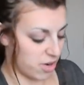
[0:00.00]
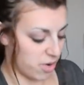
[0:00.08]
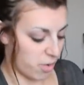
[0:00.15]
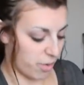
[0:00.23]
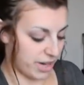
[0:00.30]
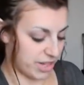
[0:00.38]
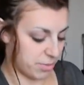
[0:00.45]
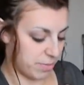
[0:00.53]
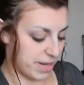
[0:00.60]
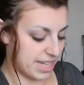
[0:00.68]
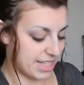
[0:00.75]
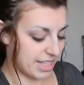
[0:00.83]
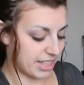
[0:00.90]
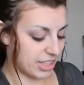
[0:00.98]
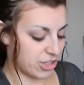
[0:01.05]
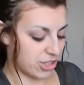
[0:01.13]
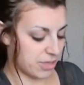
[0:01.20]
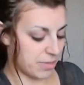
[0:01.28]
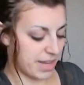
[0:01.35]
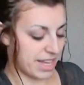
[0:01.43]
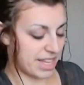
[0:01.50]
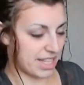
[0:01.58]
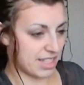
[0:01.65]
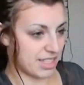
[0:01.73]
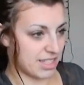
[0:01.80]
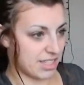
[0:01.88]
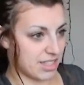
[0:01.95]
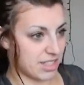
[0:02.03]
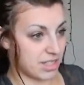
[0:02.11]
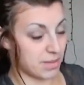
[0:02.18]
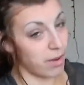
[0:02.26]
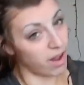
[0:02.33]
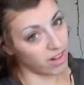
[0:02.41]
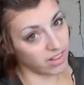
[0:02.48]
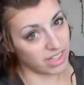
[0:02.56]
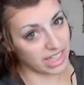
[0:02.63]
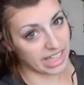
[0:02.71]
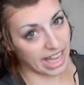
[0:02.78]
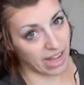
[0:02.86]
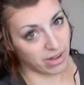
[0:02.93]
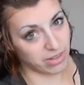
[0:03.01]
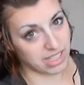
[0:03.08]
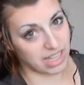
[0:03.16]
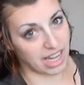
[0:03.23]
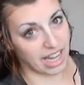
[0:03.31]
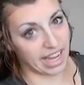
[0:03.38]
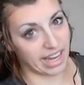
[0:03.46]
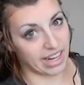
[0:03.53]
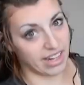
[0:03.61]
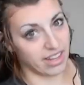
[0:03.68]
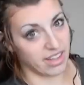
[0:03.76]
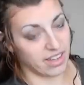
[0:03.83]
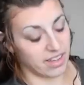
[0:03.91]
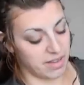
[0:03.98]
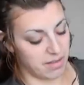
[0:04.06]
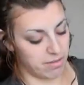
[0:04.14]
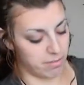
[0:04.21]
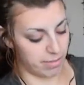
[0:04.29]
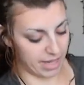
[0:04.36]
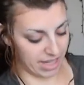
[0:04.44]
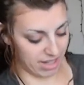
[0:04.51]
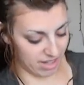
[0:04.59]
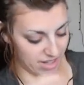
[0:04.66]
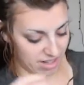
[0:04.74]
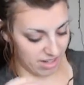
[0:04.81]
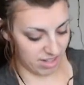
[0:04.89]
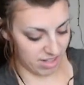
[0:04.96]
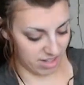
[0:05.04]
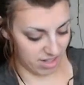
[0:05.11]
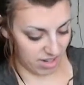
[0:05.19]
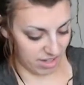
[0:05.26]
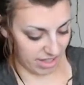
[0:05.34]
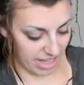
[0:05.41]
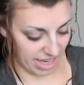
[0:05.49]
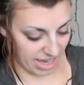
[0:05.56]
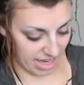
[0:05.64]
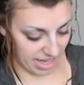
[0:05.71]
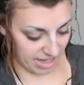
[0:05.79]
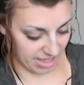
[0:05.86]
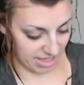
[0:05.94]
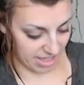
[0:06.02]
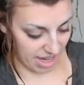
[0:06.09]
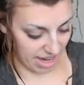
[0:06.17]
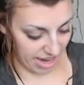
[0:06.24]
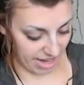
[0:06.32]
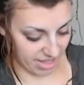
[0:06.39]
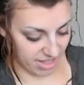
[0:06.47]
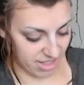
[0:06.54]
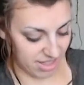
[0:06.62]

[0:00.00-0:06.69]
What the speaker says: which basically just means smaller on the outside, bigger on the inside.